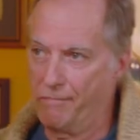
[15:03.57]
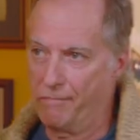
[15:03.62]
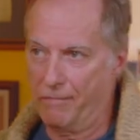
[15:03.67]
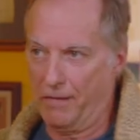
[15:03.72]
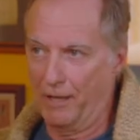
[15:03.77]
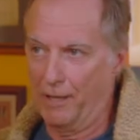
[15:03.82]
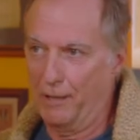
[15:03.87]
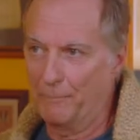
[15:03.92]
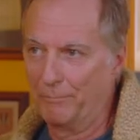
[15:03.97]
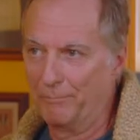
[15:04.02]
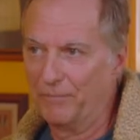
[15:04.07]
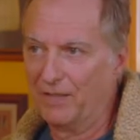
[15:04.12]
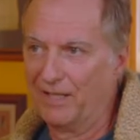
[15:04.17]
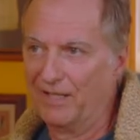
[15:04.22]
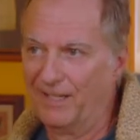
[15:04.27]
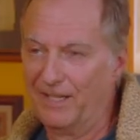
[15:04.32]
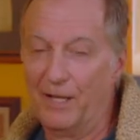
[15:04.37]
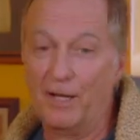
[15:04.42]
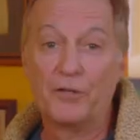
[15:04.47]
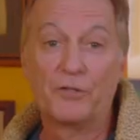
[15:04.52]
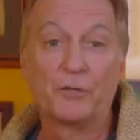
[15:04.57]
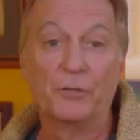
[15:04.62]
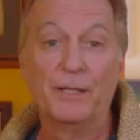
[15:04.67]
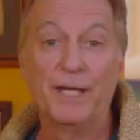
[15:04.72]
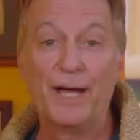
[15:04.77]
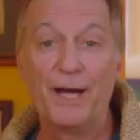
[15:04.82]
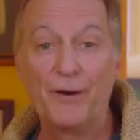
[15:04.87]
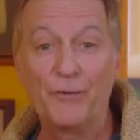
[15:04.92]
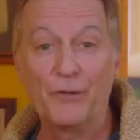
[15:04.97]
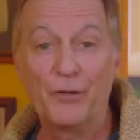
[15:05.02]
Okay. So
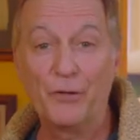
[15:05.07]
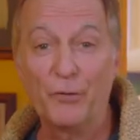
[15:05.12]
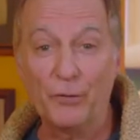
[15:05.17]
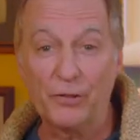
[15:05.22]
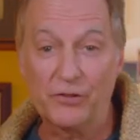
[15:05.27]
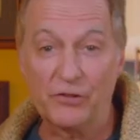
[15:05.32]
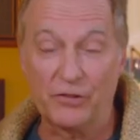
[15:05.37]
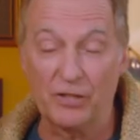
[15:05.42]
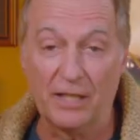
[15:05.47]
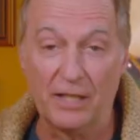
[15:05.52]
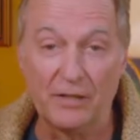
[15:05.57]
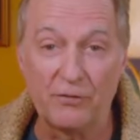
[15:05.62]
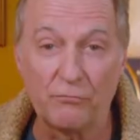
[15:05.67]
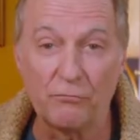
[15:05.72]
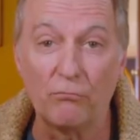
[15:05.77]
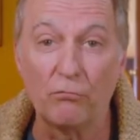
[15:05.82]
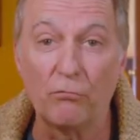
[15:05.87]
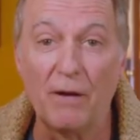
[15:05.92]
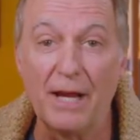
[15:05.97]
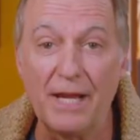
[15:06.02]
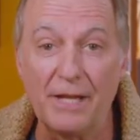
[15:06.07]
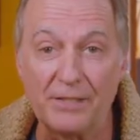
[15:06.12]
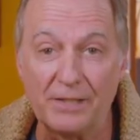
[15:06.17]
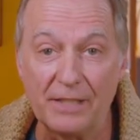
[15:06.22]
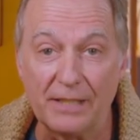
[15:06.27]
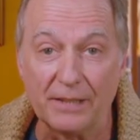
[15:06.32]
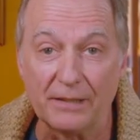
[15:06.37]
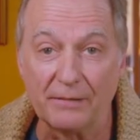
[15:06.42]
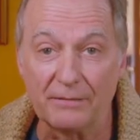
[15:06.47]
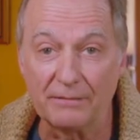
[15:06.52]
now the grizzly is
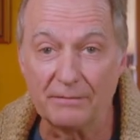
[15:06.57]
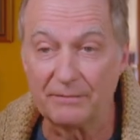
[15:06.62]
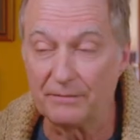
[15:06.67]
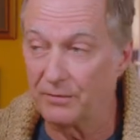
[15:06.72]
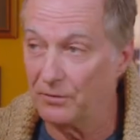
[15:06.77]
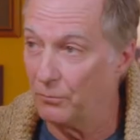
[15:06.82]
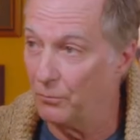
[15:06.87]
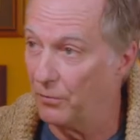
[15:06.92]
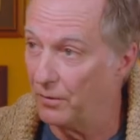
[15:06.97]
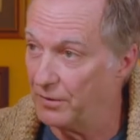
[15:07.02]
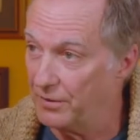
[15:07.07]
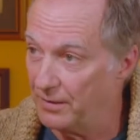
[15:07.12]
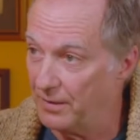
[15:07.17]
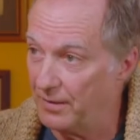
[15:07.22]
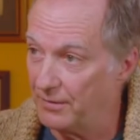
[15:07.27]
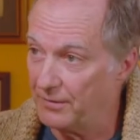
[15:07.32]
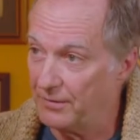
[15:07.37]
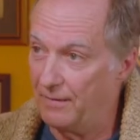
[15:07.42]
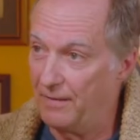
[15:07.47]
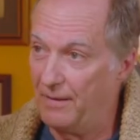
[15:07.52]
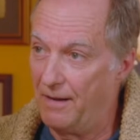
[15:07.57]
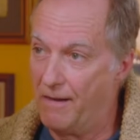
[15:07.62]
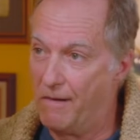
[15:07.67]
racing towards us.